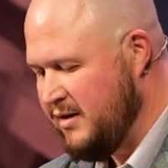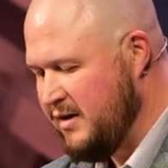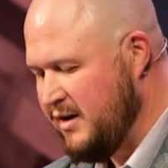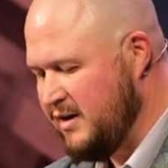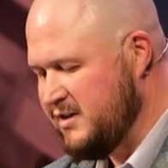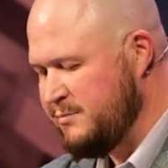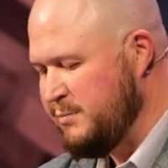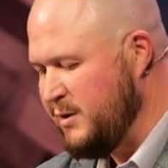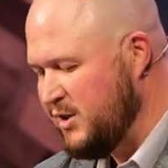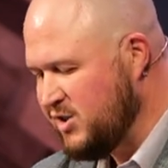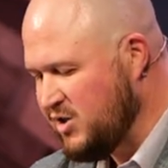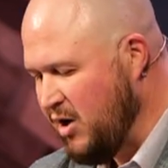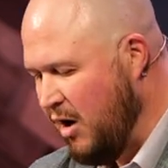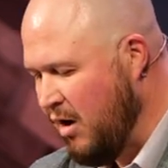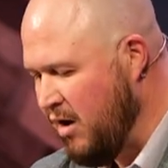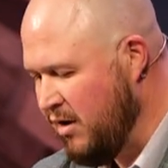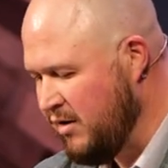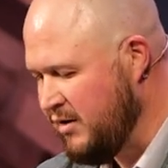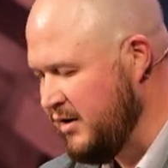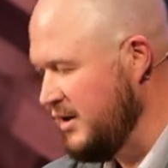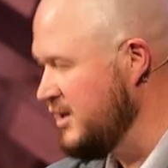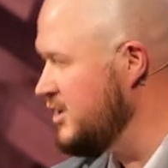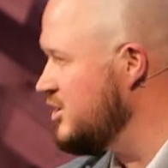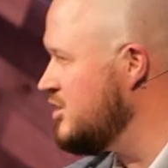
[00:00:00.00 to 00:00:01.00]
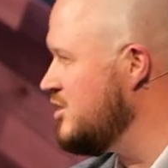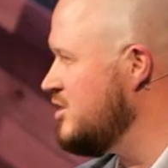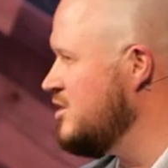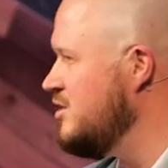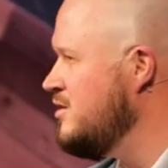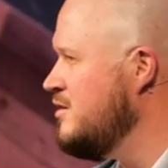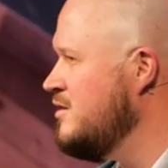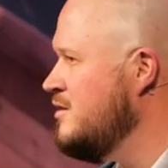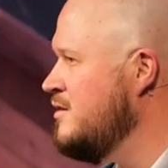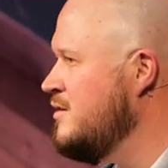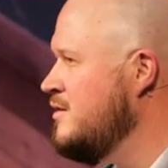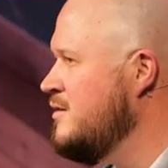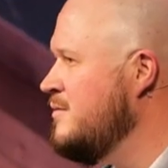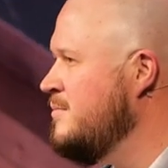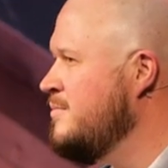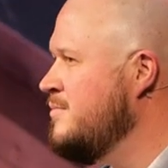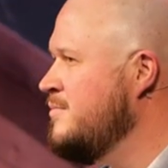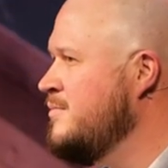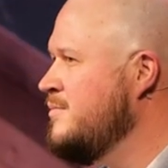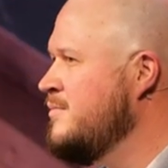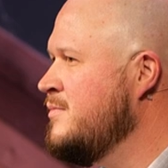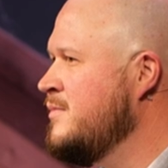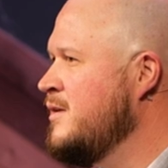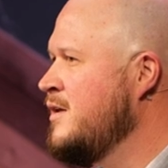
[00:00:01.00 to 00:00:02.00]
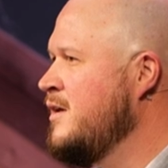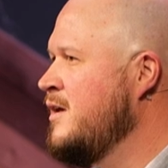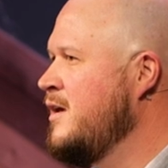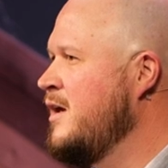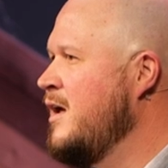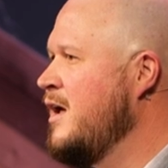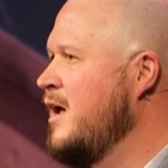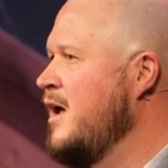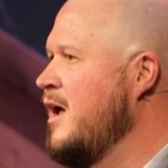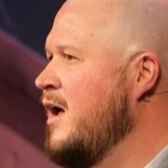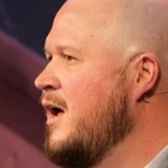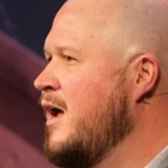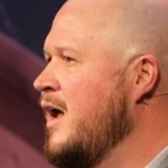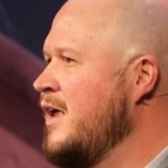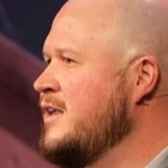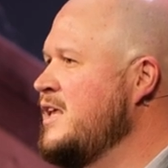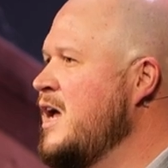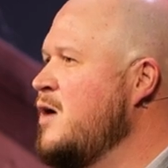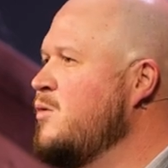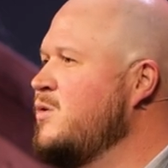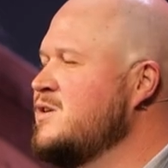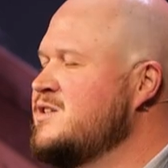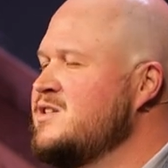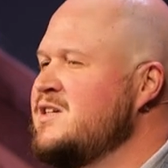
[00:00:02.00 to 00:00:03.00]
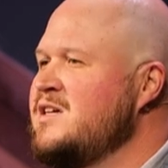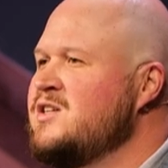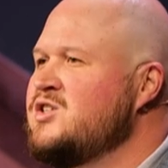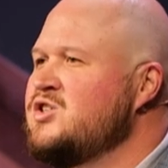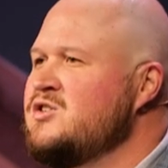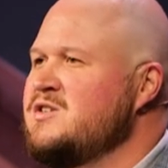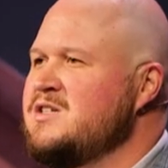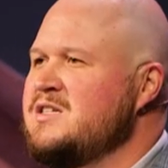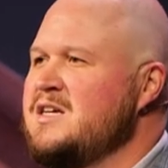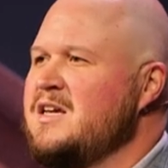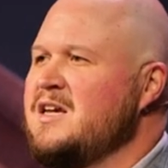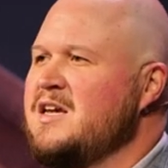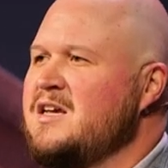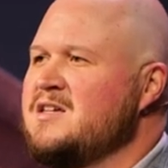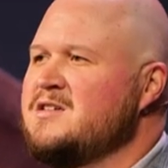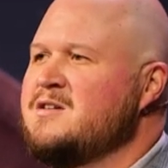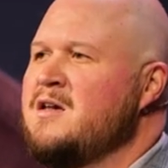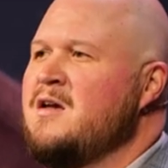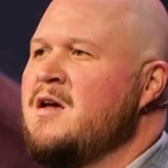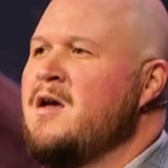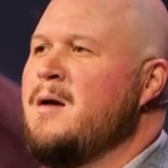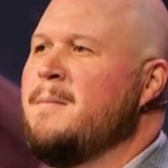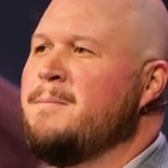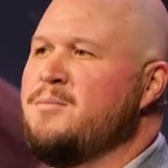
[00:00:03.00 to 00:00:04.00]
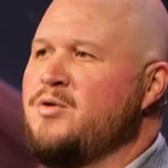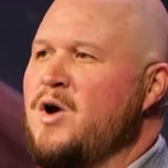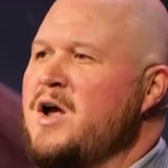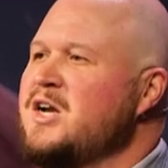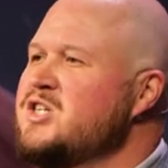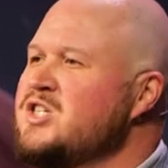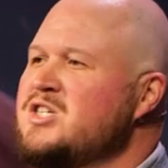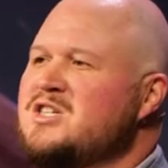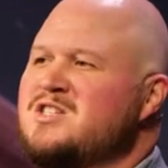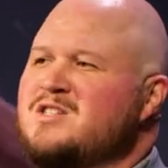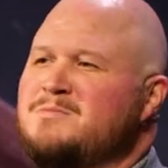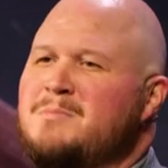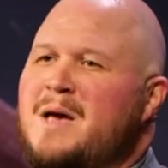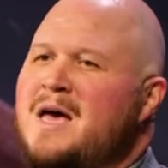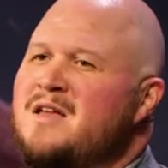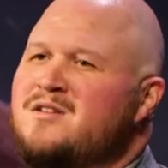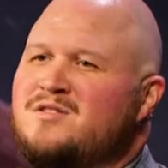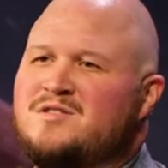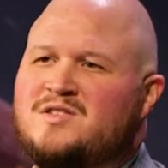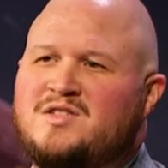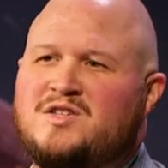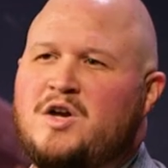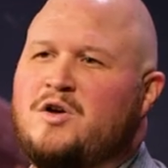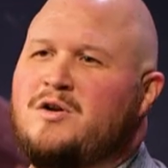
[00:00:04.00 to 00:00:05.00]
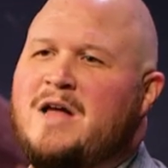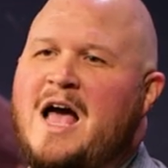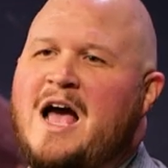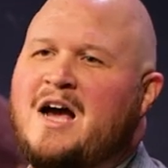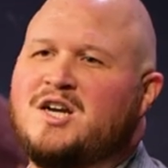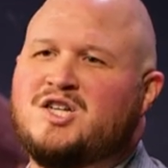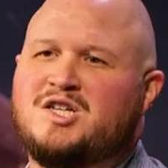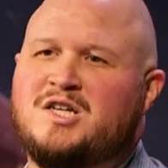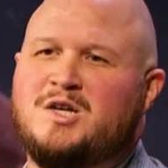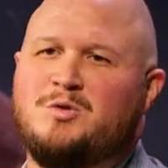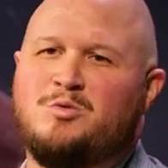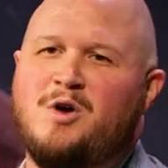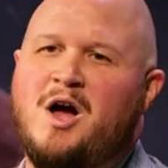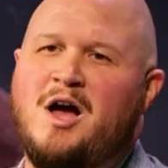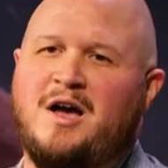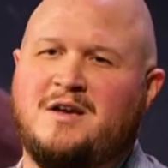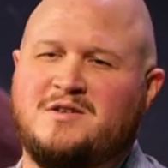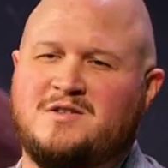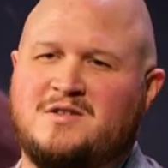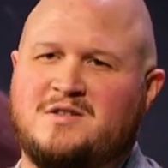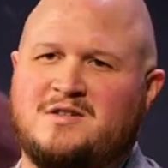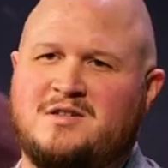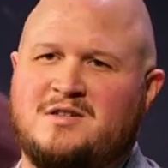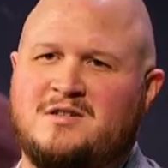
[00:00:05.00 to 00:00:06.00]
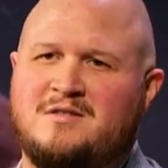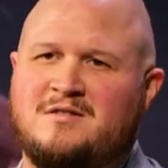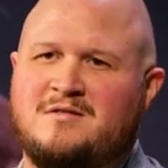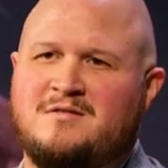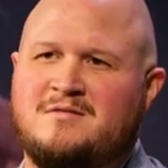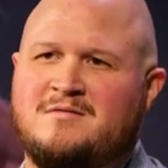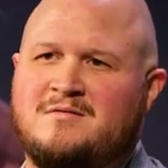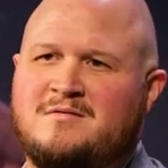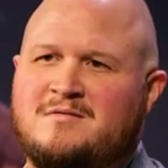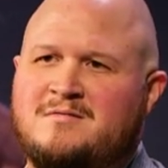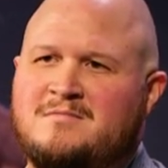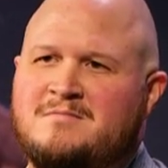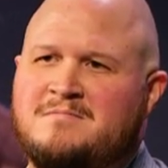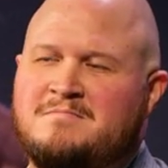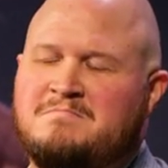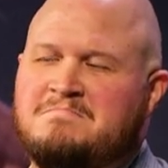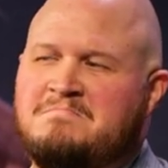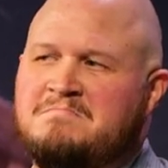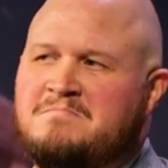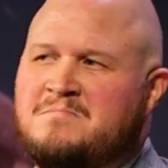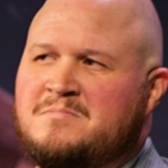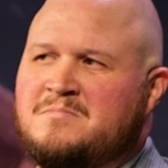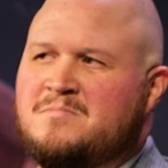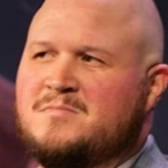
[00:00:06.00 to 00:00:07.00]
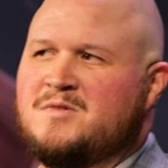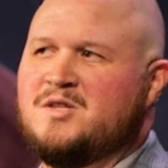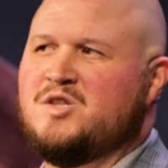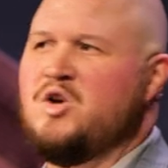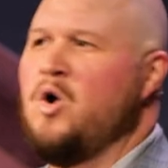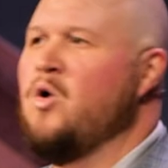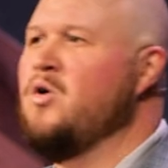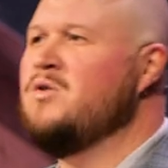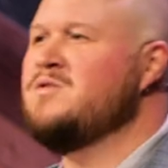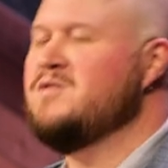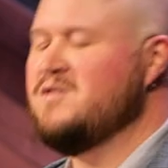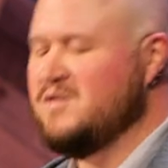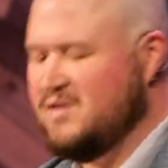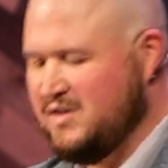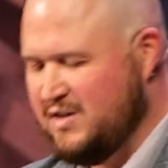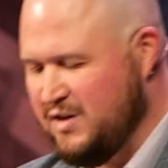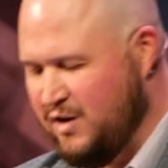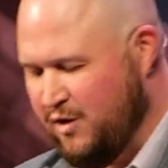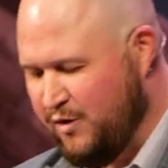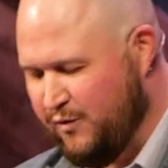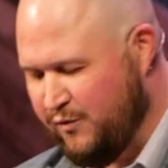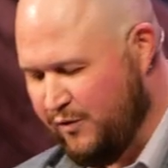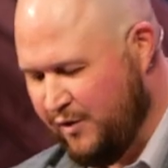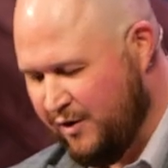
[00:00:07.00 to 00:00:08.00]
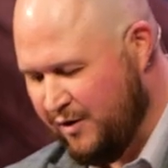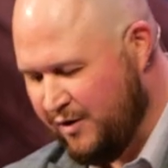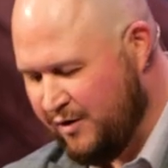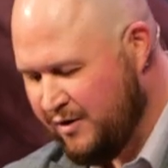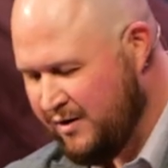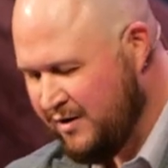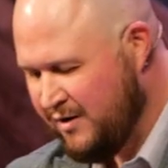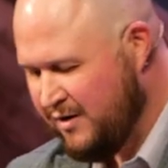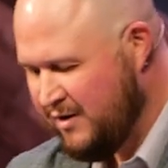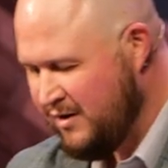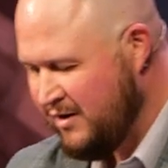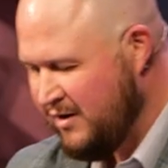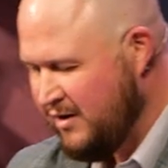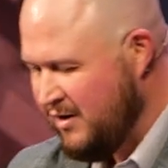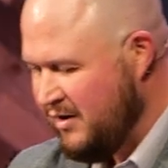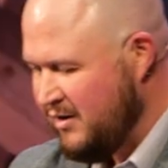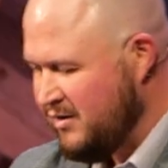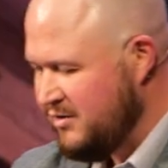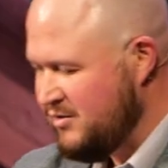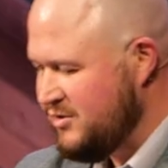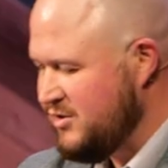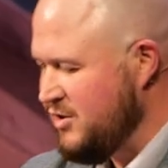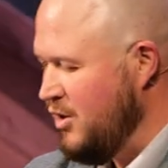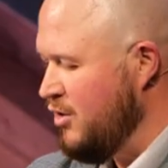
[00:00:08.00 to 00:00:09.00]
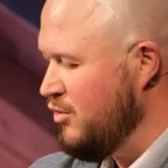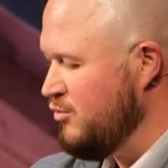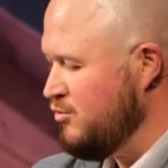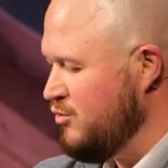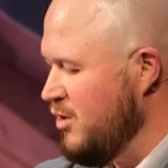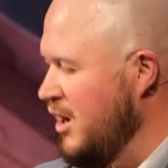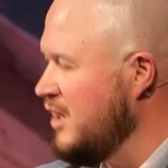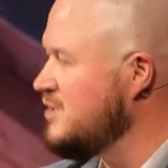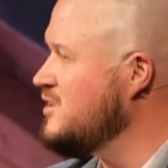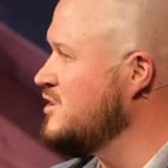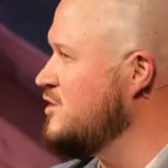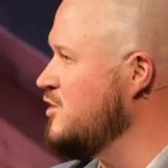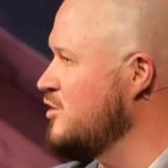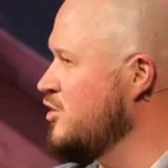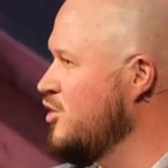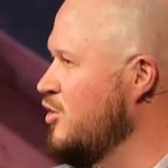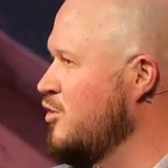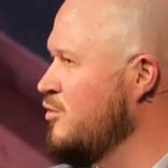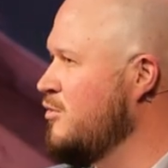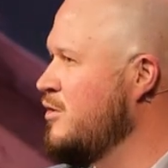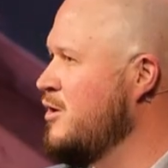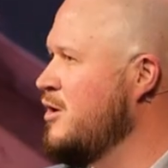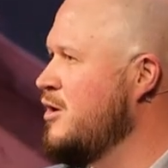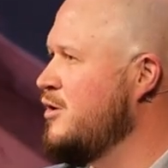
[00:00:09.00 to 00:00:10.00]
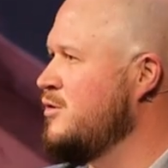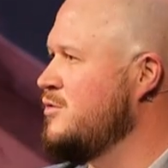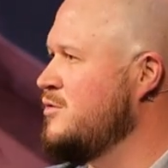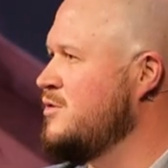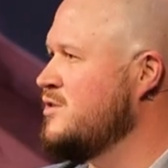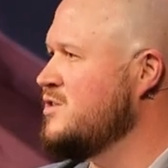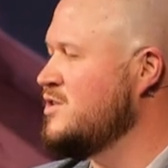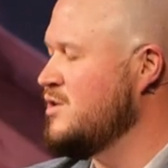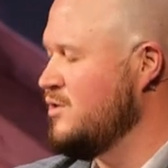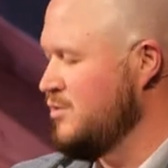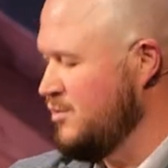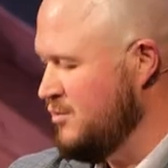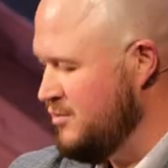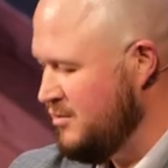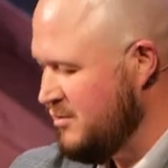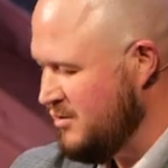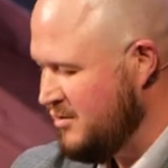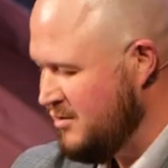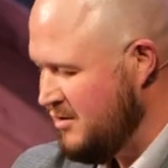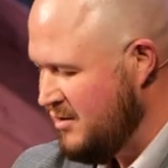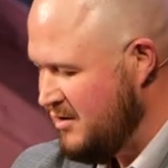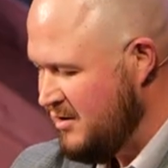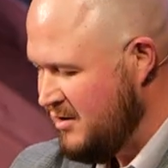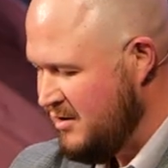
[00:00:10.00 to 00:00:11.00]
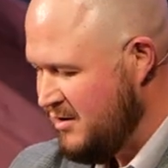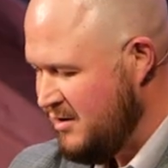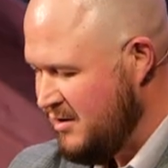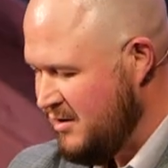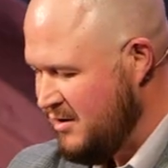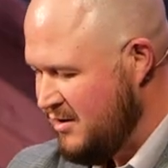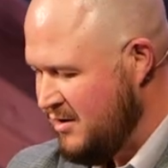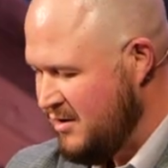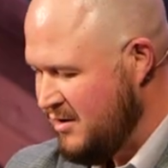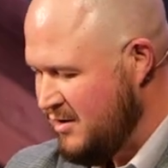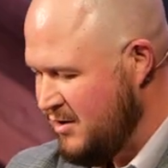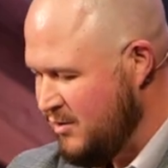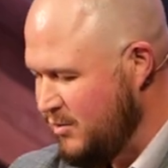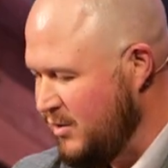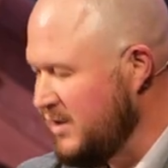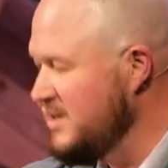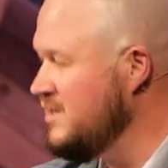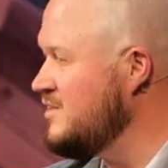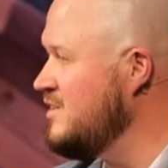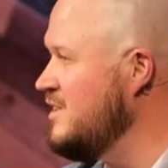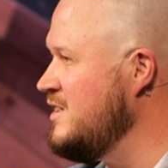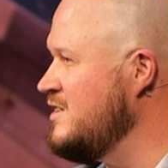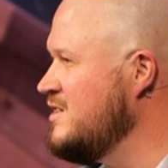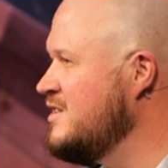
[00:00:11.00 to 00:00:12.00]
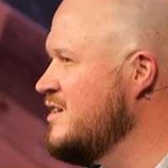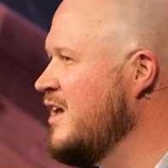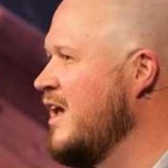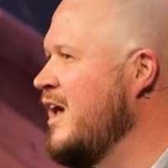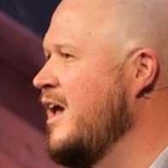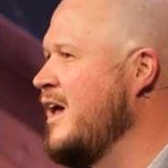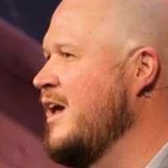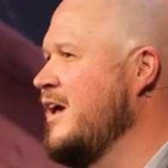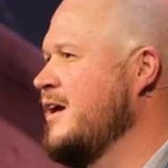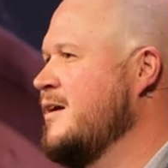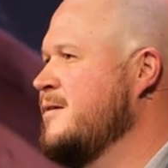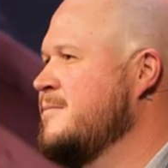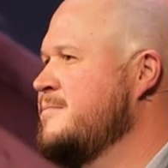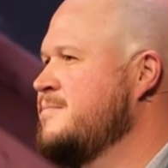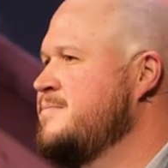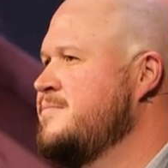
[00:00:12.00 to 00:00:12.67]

it's been tarnished. And yet, what's interesting is precious metals don't actually rust. Gold and silver don't rust or corrode. So, what is he saying?